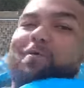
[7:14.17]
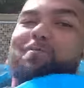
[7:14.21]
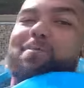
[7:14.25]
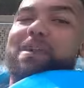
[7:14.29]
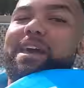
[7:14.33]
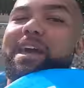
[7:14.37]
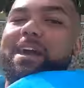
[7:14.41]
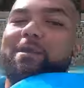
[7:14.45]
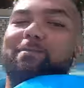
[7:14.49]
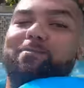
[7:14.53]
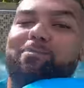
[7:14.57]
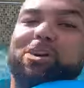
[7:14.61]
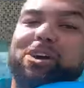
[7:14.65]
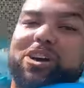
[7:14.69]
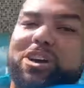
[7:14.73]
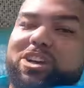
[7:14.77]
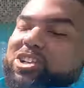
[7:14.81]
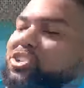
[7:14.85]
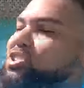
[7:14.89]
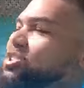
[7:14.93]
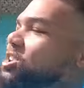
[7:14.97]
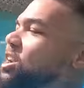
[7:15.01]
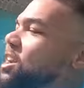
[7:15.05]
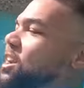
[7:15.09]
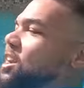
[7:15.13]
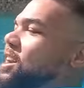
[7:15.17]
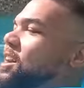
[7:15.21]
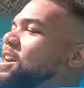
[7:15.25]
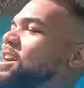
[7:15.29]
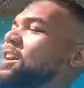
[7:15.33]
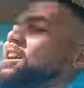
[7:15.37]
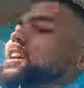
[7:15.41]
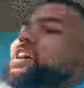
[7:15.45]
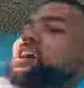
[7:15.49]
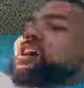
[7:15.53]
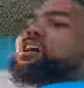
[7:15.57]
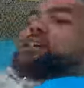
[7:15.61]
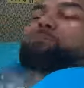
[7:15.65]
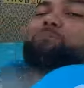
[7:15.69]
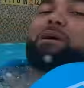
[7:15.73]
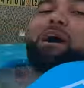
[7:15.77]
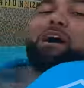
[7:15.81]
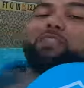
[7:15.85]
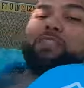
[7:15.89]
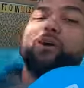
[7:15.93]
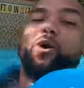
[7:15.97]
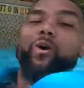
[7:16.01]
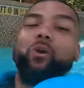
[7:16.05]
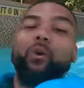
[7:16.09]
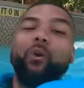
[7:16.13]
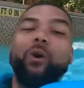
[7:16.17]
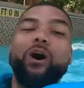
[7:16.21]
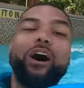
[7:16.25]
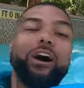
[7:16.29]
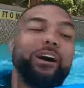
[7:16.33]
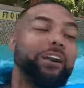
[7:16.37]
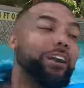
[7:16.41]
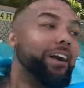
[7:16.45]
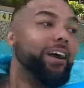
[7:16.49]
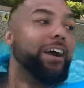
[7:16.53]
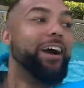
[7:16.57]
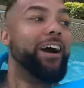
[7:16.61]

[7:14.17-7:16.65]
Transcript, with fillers: am being pushed by the water.